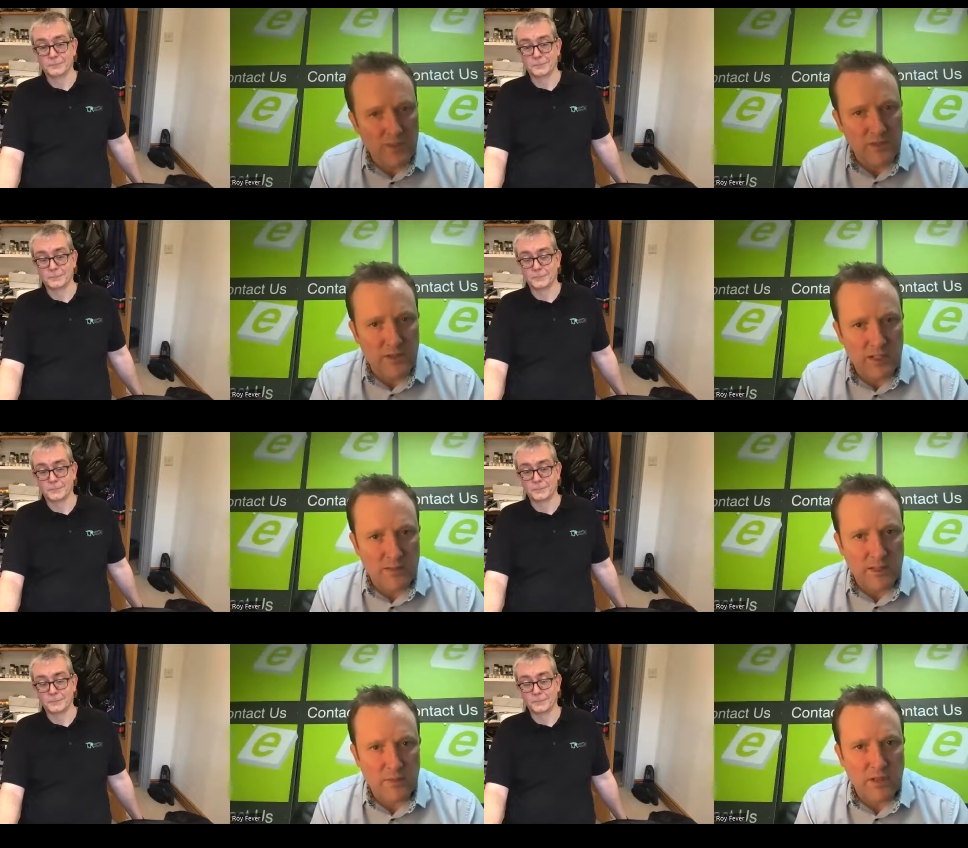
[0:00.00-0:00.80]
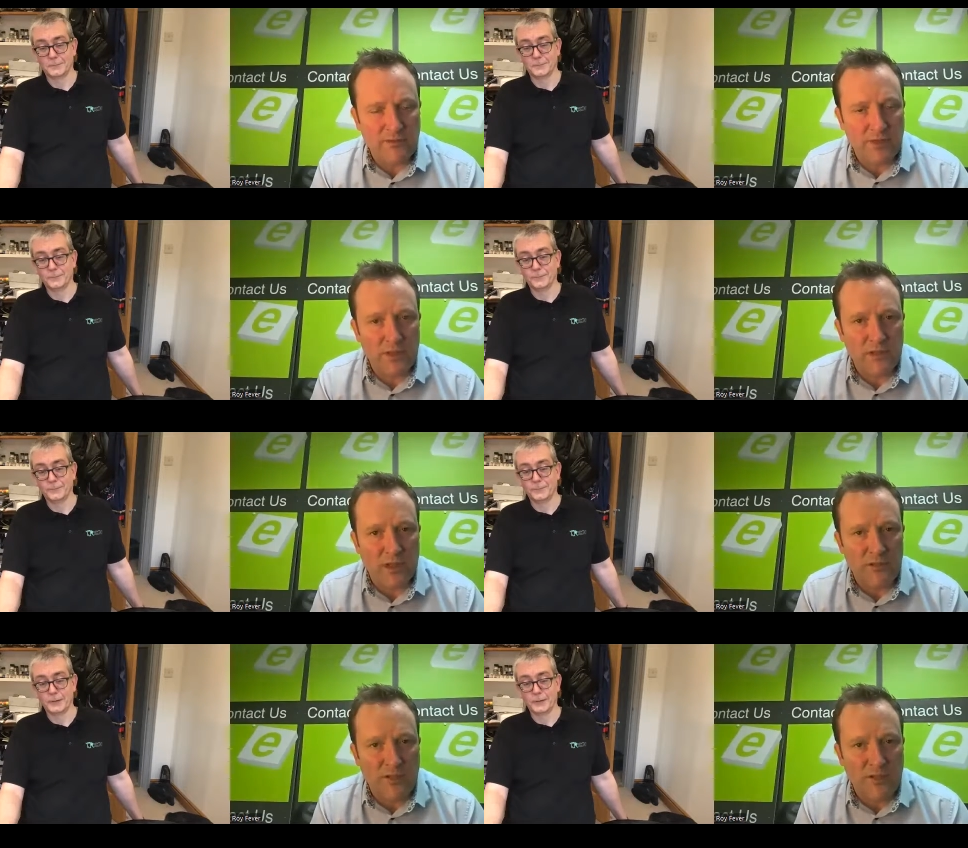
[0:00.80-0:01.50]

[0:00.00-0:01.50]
Speaker 1: much indeed, Tim. So, viewers, don't